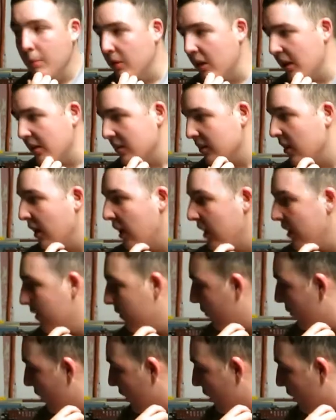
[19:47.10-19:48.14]
But that's going to end
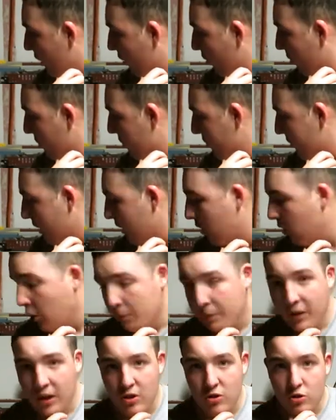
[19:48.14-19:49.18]
the video.
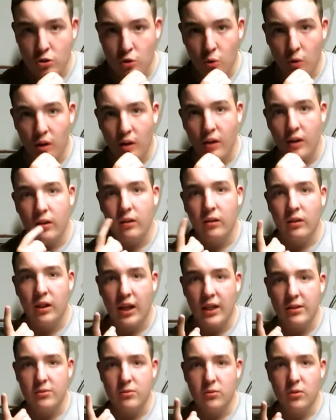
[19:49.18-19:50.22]
Hope you guys enjoyed.
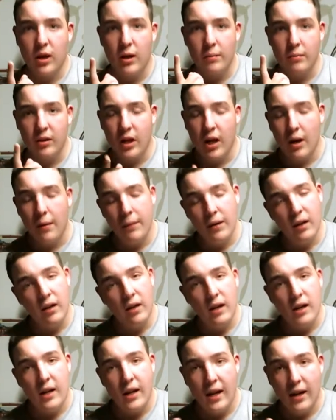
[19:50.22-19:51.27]
Like, subscribe, and
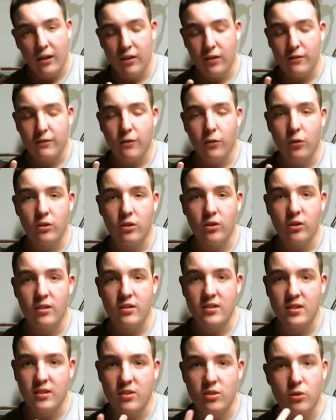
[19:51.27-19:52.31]
comment. And look forward to the
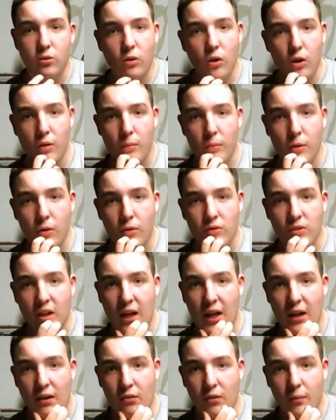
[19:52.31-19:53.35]
6 new locomotives
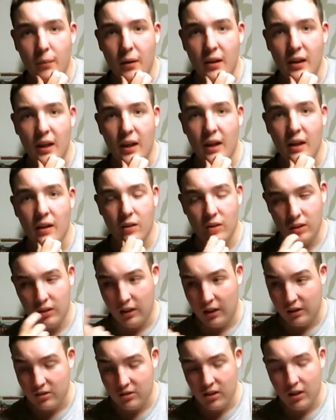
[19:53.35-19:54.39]
I have on my lap.
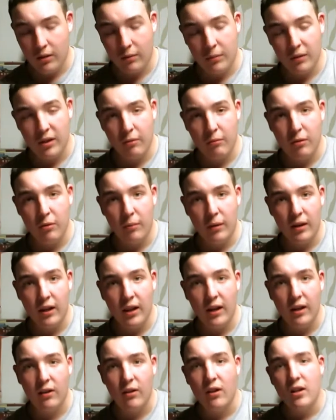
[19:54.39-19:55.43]
That's going to be coming to my
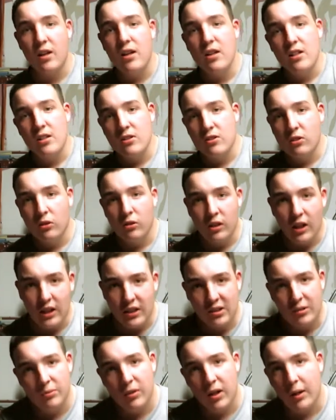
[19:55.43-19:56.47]
lap. So
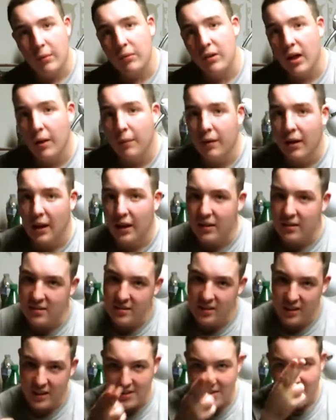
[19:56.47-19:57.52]
like, subscribe, and comment, and I'll
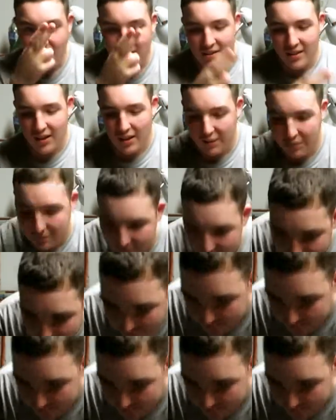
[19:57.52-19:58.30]
see you guys next time.